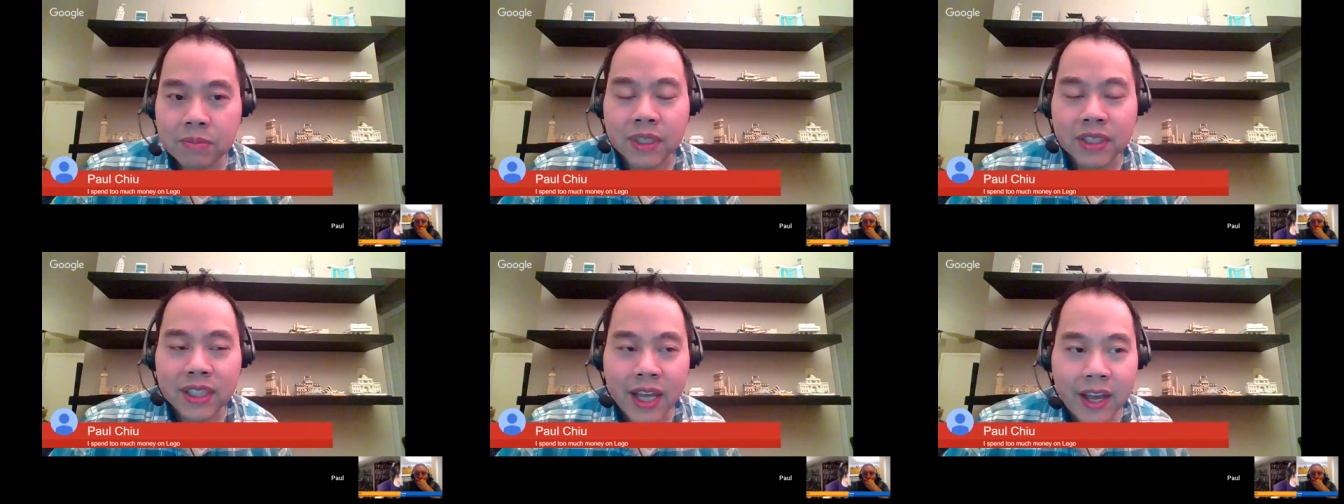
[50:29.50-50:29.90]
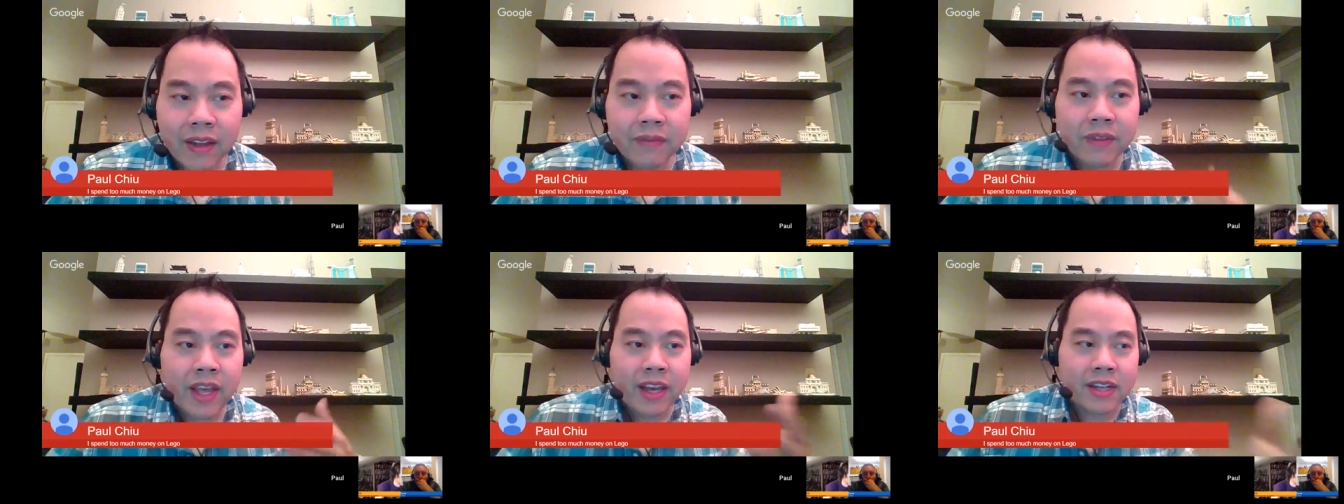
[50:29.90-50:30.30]
but that
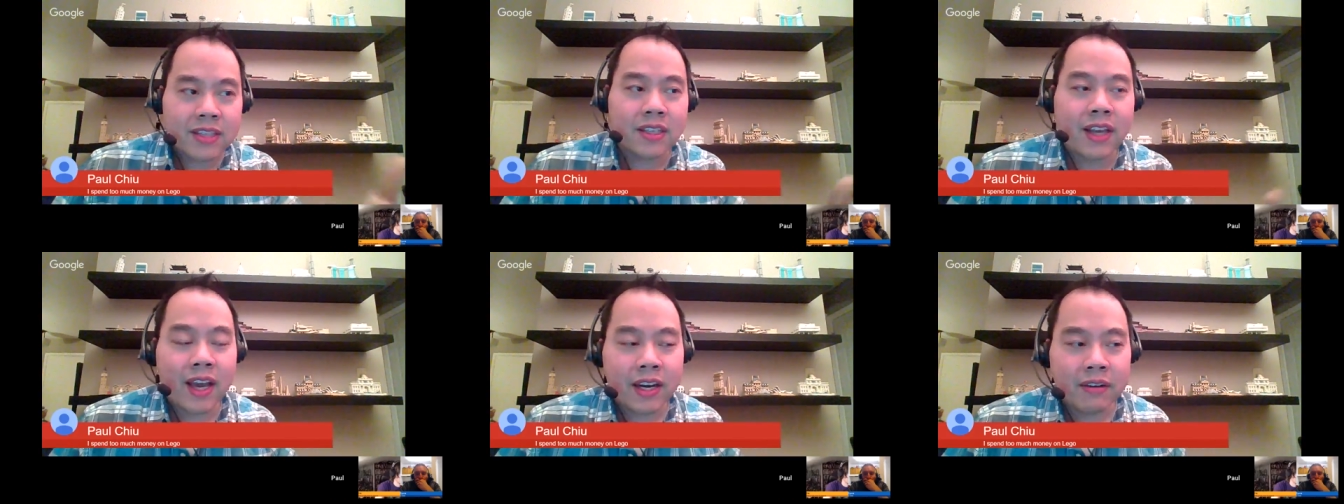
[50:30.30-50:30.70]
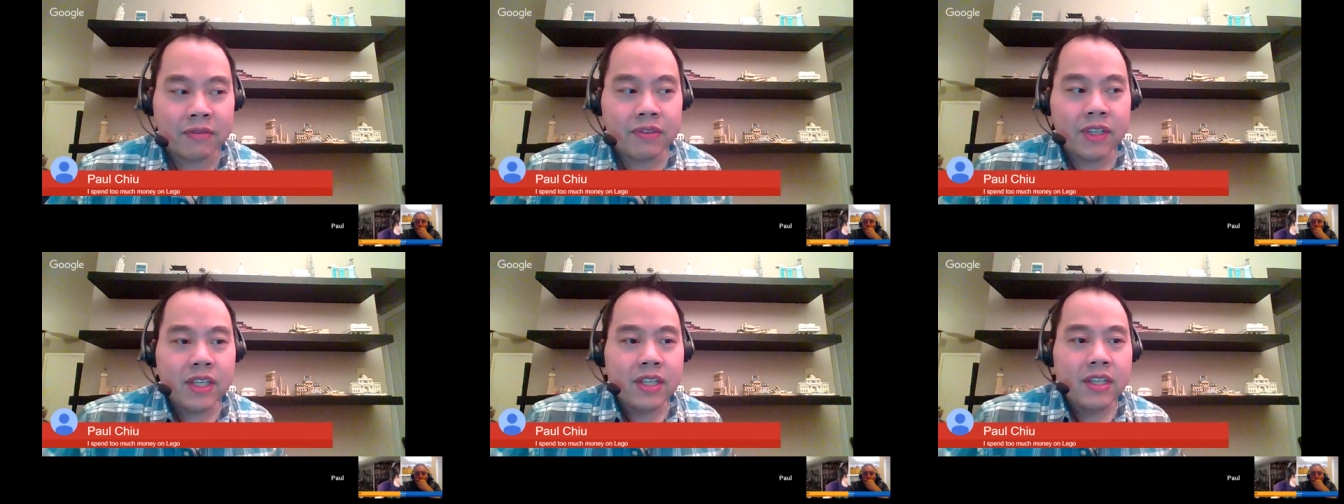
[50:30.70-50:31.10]
that is to kind of
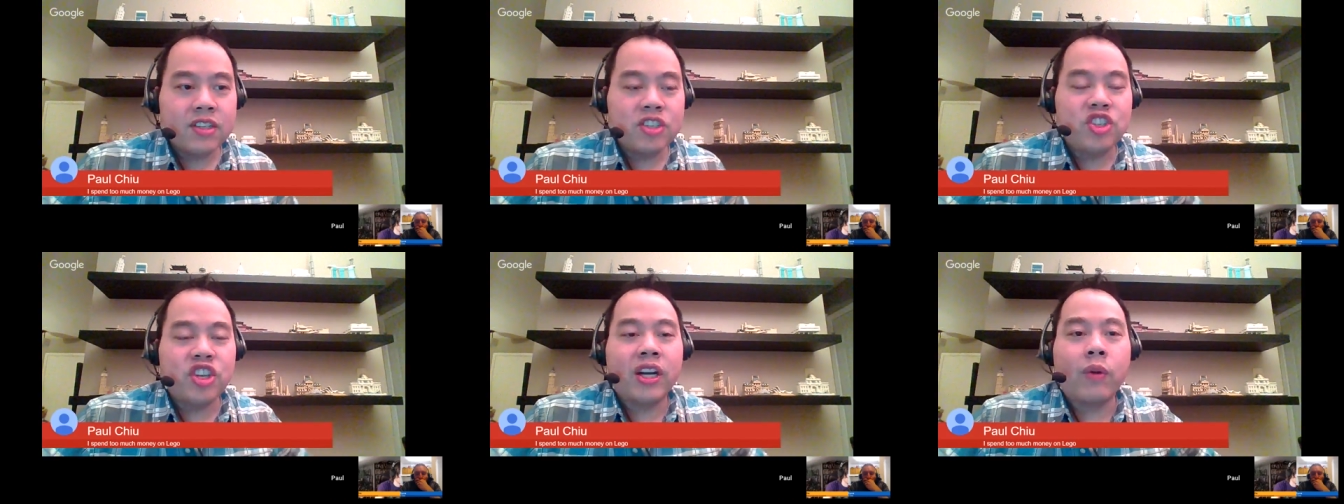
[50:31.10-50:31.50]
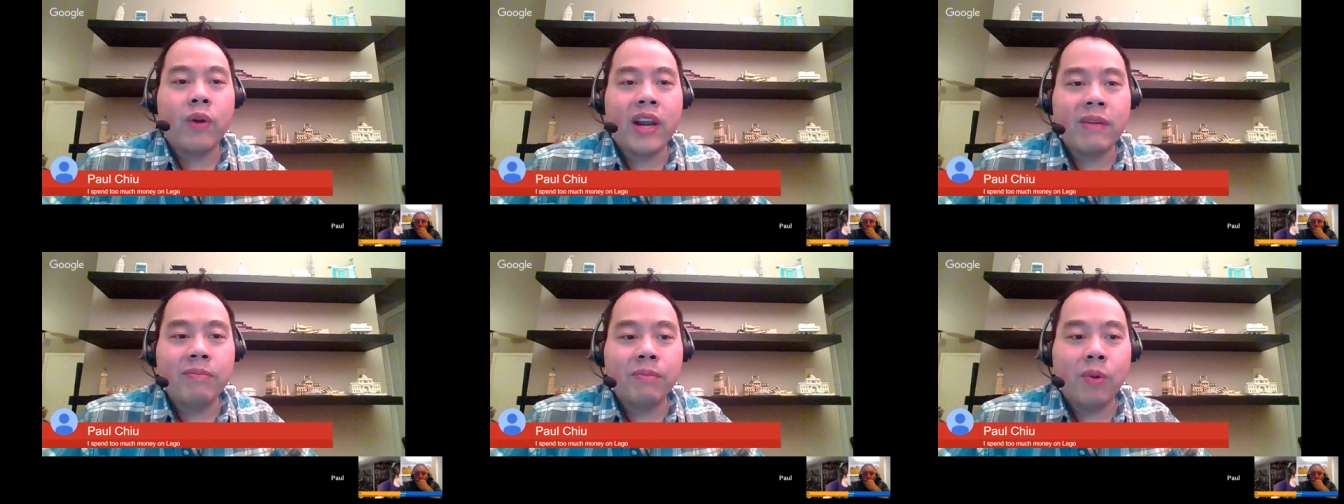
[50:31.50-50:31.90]

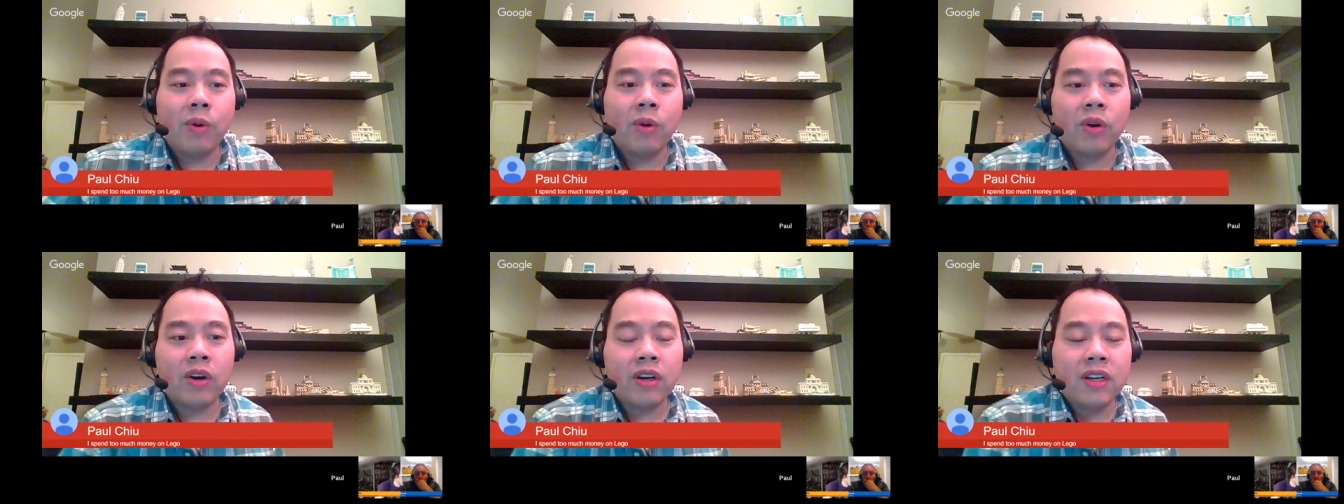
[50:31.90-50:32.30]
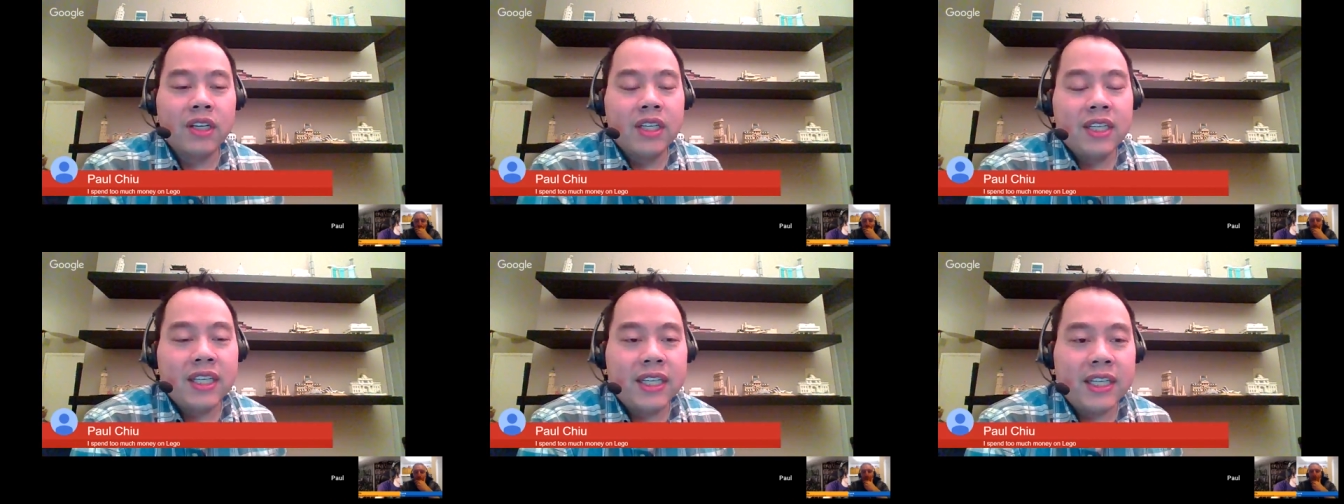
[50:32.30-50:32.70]
generate more
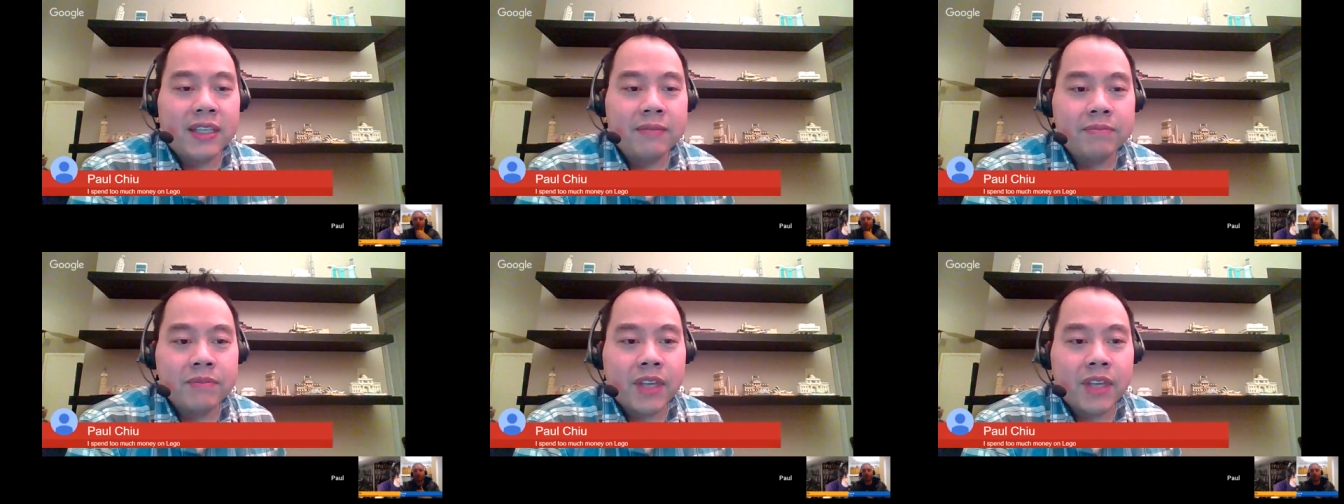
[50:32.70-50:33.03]
um,